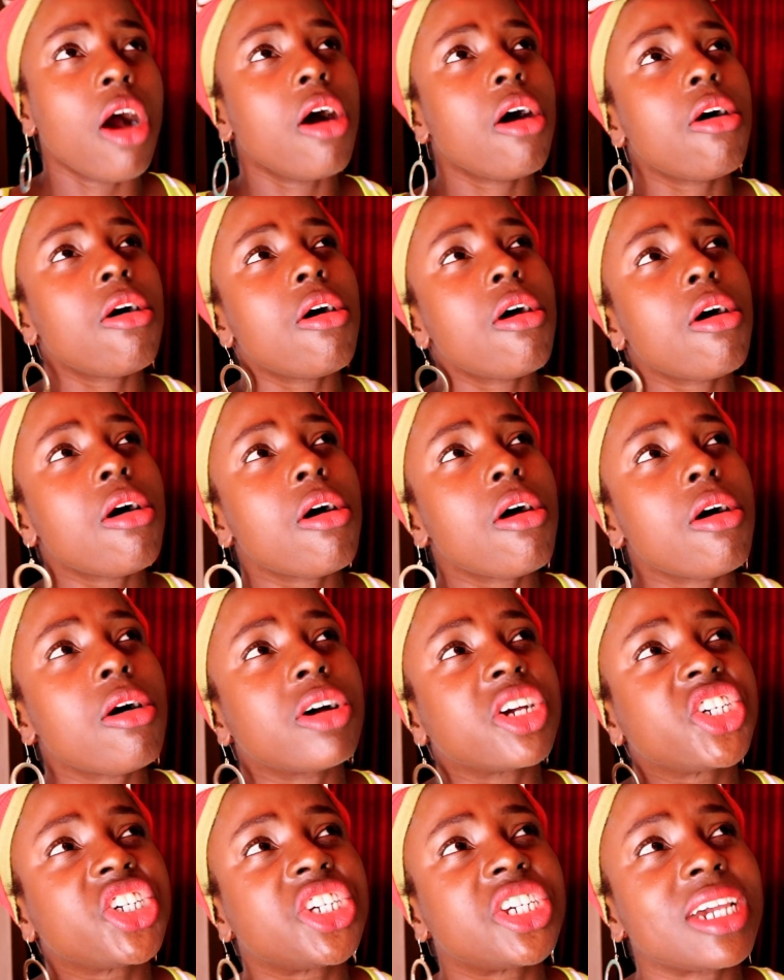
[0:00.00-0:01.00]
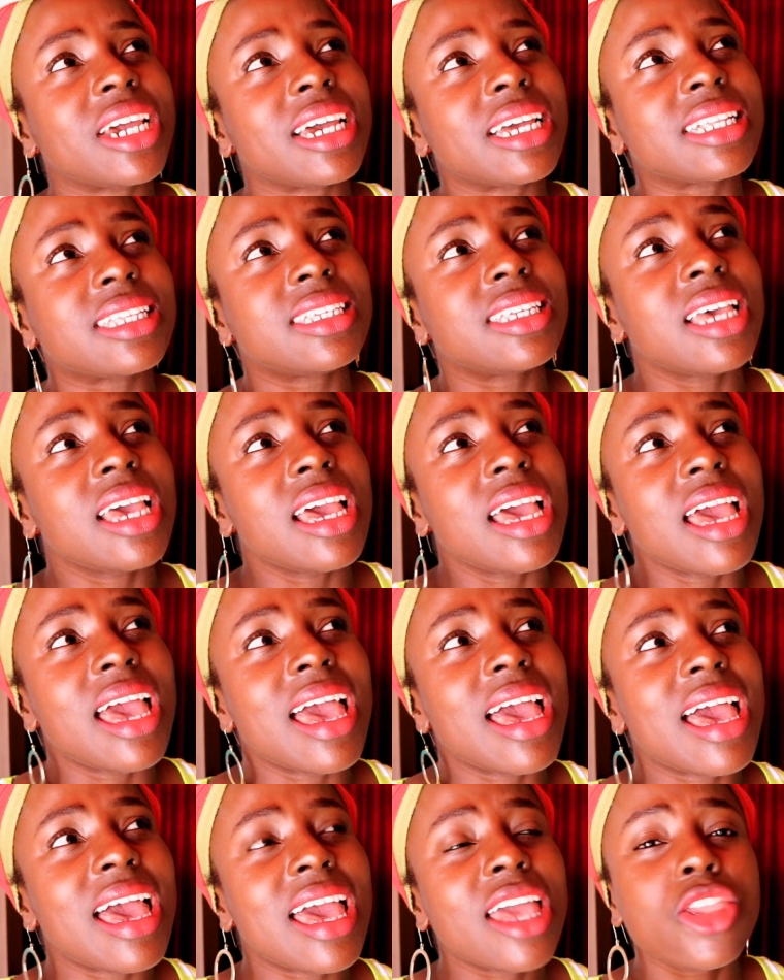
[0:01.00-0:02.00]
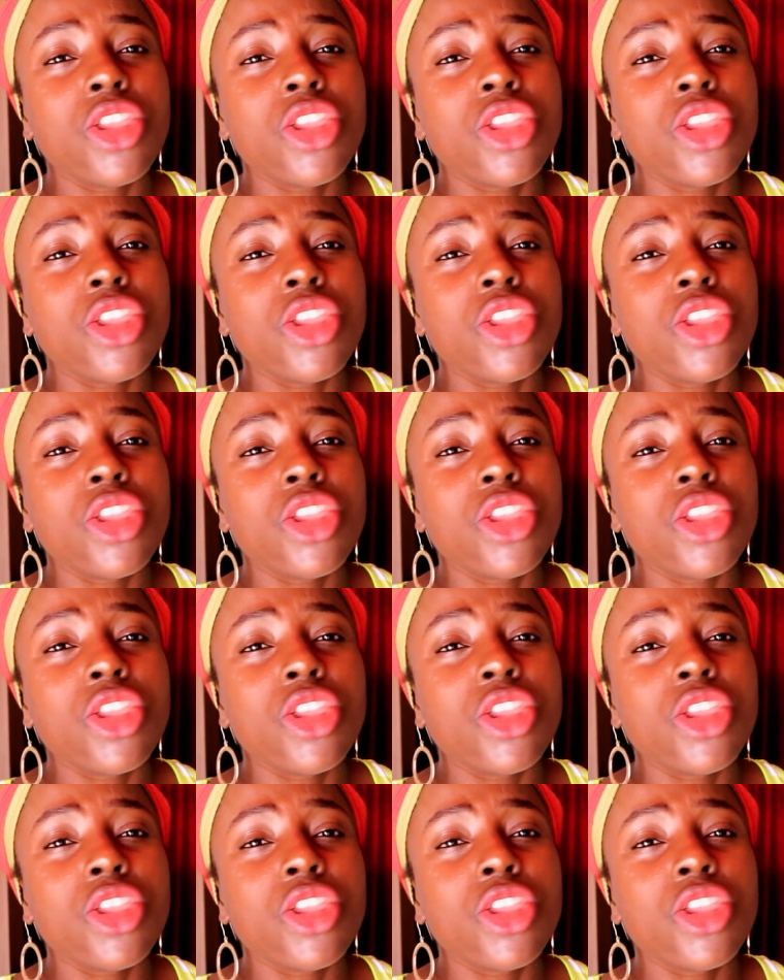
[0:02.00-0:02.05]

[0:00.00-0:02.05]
Oh, shit. Eh,